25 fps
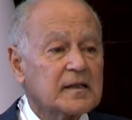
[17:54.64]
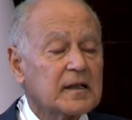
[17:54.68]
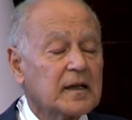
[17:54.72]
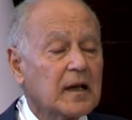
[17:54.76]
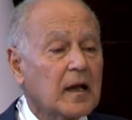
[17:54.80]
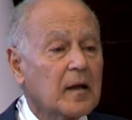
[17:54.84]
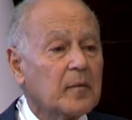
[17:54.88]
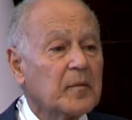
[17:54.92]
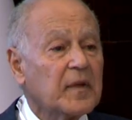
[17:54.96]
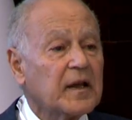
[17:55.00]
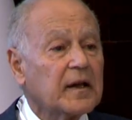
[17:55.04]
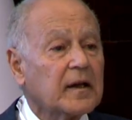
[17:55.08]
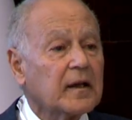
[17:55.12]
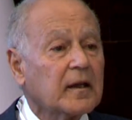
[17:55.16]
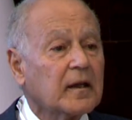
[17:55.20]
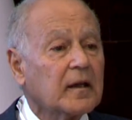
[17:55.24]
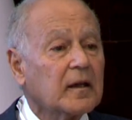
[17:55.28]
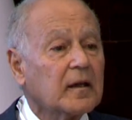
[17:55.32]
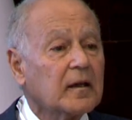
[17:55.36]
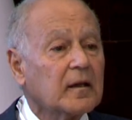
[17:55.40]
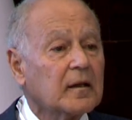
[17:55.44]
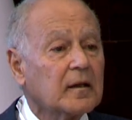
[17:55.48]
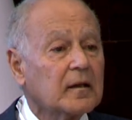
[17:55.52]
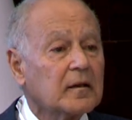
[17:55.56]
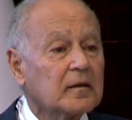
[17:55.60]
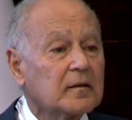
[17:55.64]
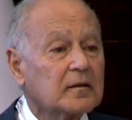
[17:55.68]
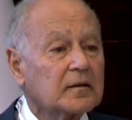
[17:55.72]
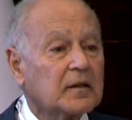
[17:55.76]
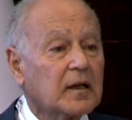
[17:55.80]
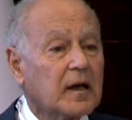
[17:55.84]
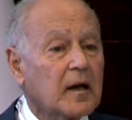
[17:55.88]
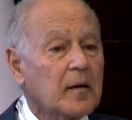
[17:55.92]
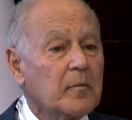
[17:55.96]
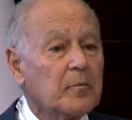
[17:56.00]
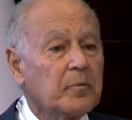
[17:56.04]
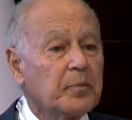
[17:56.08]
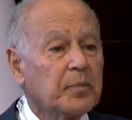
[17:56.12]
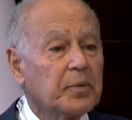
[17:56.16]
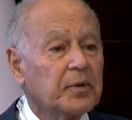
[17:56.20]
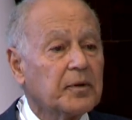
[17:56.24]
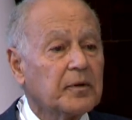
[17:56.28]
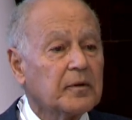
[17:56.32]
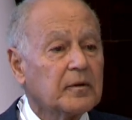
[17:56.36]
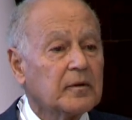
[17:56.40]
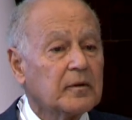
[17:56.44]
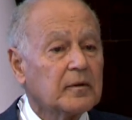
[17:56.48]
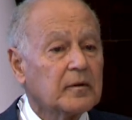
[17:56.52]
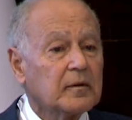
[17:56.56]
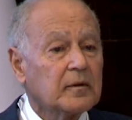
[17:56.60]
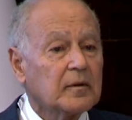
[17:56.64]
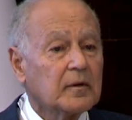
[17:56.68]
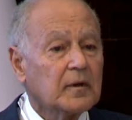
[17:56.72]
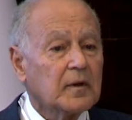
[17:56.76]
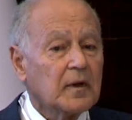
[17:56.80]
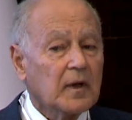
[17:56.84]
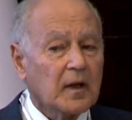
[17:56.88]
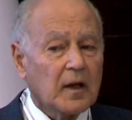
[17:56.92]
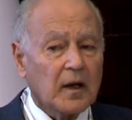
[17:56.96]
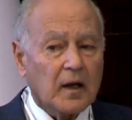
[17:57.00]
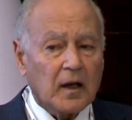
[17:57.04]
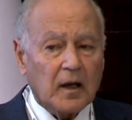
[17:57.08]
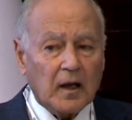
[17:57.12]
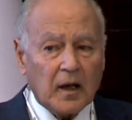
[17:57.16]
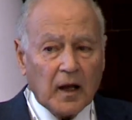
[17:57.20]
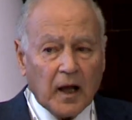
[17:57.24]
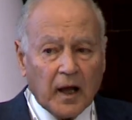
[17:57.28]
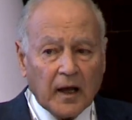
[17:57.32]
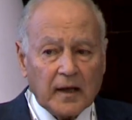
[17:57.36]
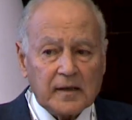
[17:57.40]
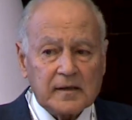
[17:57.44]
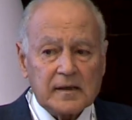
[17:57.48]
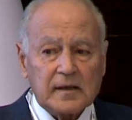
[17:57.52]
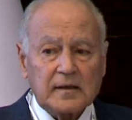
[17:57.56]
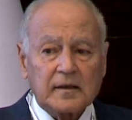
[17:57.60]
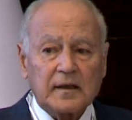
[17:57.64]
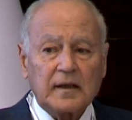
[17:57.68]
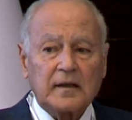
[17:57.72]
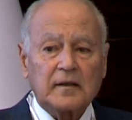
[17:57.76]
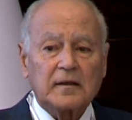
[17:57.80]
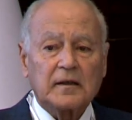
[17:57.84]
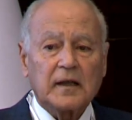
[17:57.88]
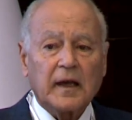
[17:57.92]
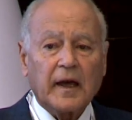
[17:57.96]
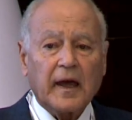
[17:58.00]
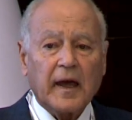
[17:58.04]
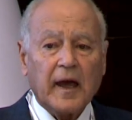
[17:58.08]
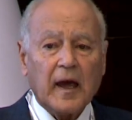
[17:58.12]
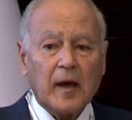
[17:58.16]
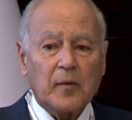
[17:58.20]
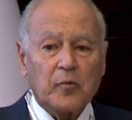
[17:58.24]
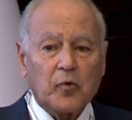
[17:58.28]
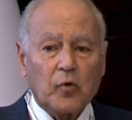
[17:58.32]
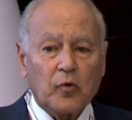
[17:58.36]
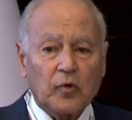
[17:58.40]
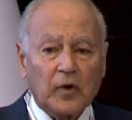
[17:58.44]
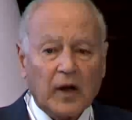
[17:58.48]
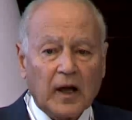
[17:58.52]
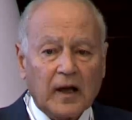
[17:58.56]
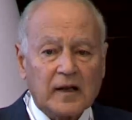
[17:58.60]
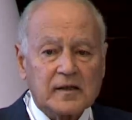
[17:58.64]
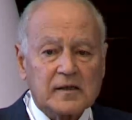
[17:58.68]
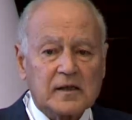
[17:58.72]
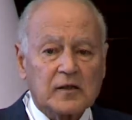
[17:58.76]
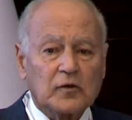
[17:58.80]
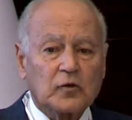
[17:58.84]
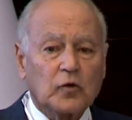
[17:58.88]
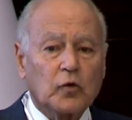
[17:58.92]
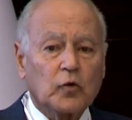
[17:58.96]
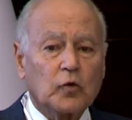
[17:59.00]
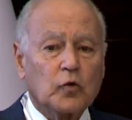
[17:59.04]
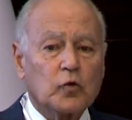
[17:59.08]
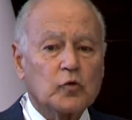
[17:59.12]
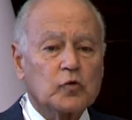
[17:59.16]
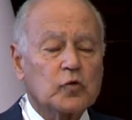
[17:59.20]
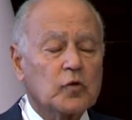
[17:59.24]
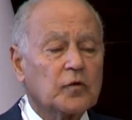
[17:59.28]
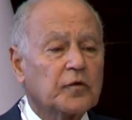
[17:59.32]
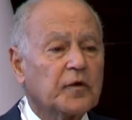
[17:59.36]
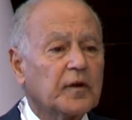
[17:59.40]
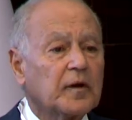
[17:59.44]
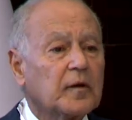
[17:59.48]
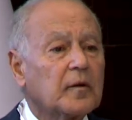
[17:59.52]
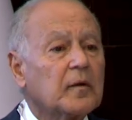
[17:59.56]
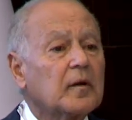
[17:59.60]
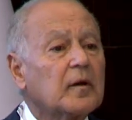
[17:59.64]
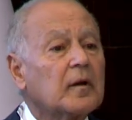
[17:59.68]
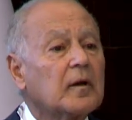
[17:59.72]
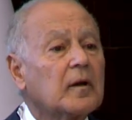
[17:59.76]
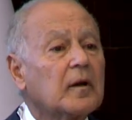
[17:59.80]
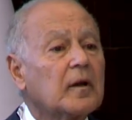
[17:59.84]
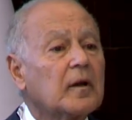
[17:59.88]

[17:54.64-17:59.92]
The US President Trump, at the moment when he was elected,